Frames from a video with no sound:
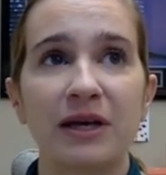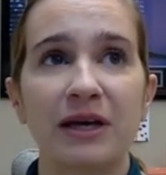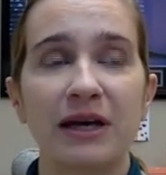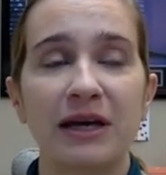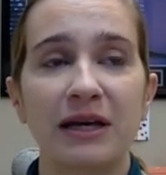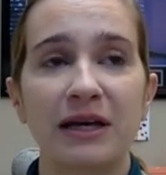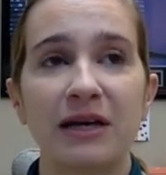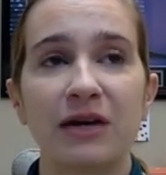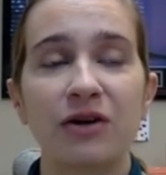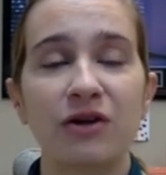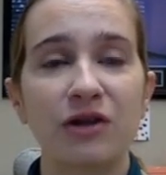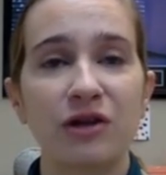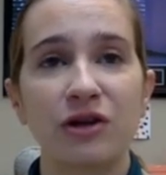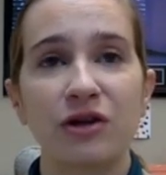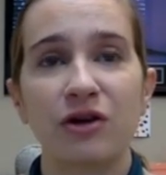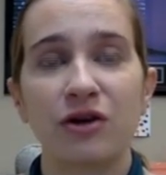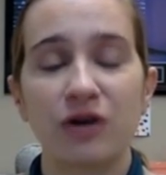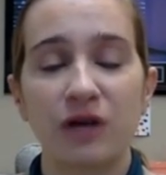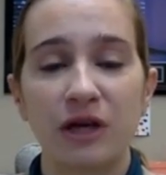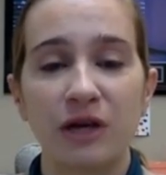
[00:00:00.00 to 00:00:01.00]
can hear
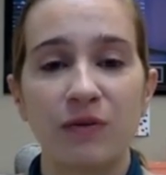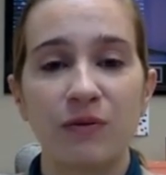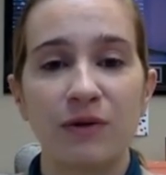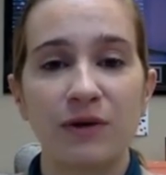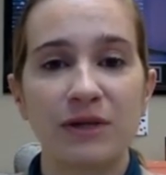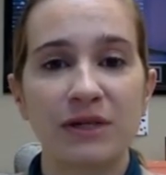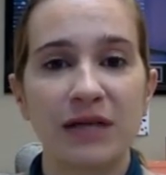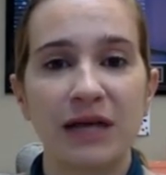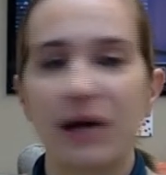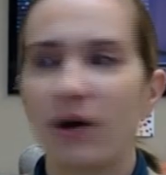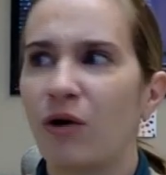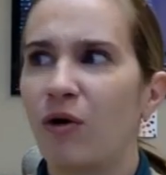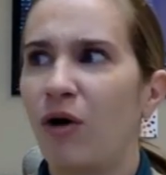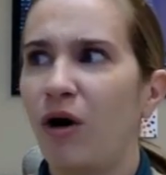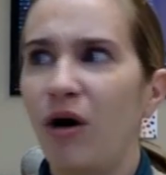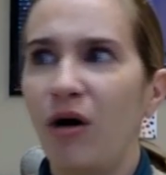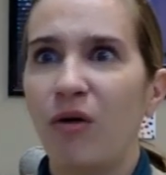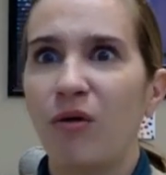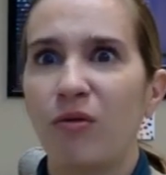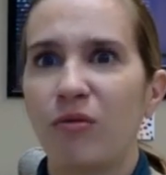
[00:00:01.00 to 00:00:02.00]
your keywords and go,
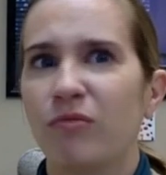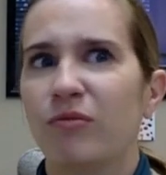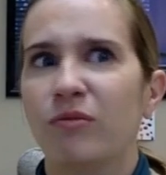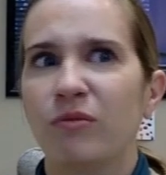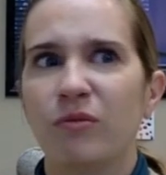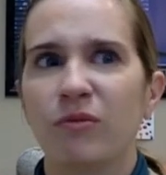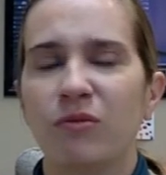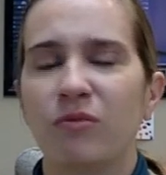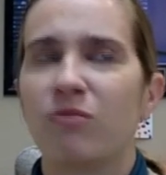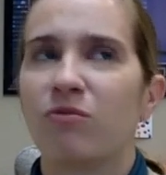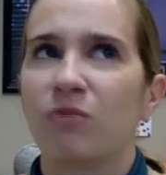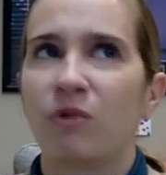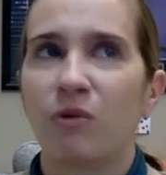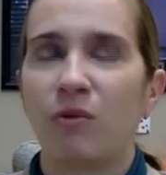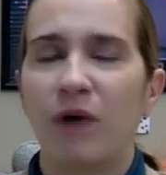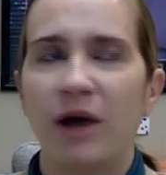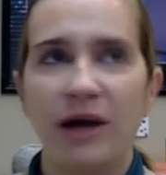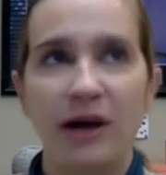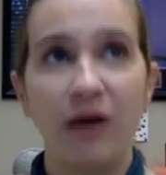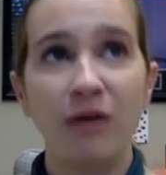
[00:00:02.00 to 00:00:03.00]
oh, well,
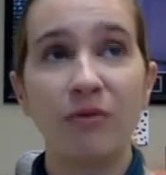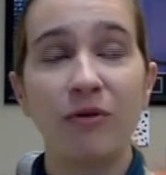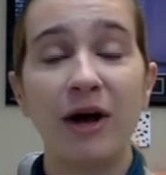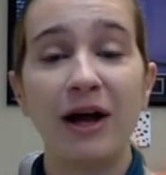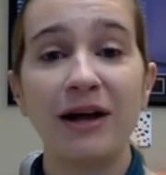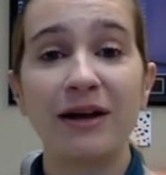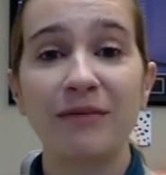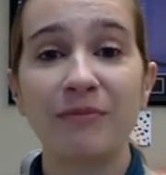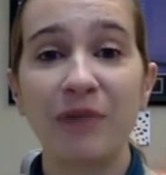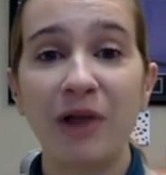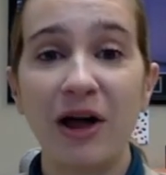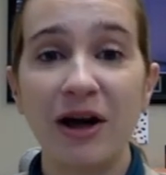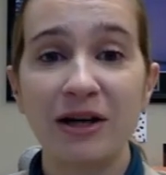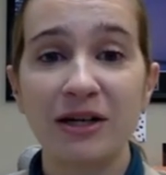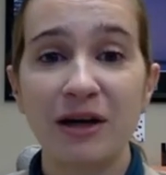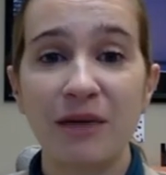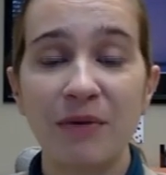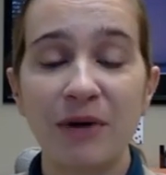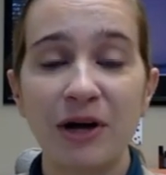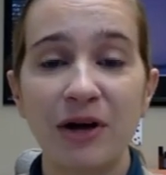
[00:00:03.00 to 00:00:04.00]
why not write a blog
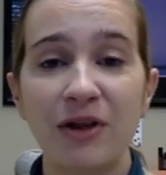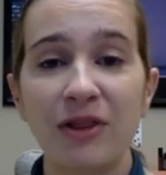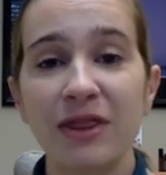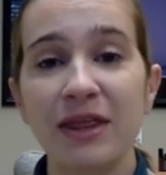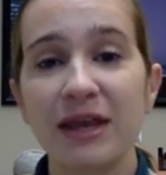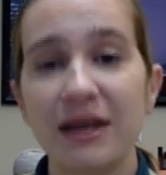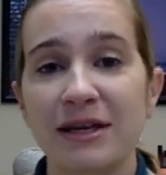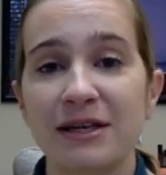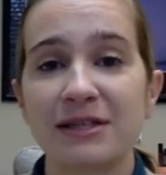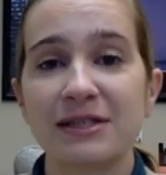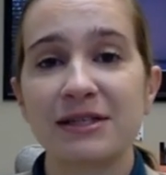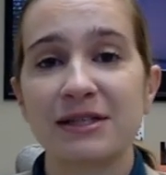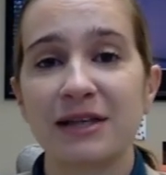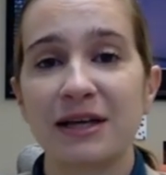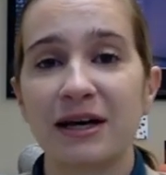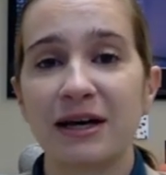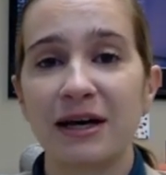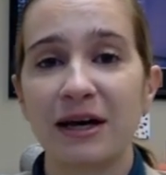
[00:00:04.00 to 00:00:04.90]
topic on this?